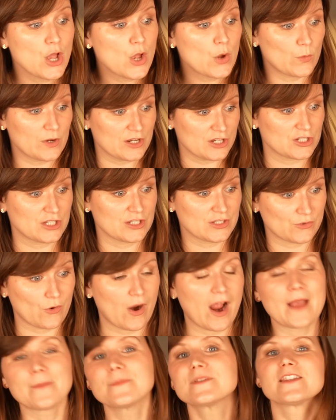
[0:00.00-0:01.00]
which
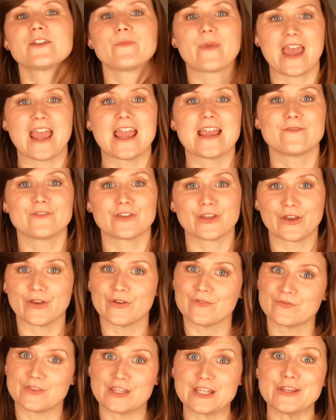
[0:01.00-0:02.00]
describes the behavior
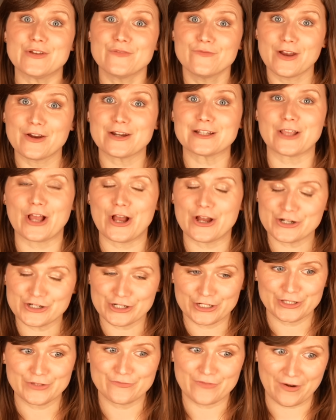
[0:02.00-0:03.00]
of the very large
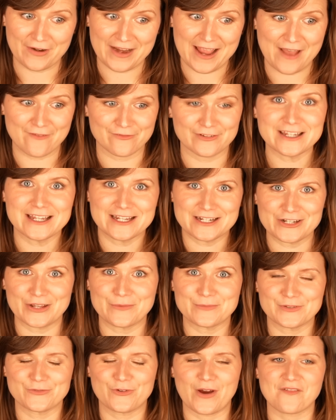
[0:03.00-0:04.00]
and the very heavy in
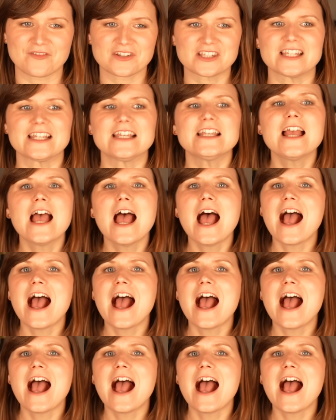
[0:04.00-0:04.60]
terms of gravity,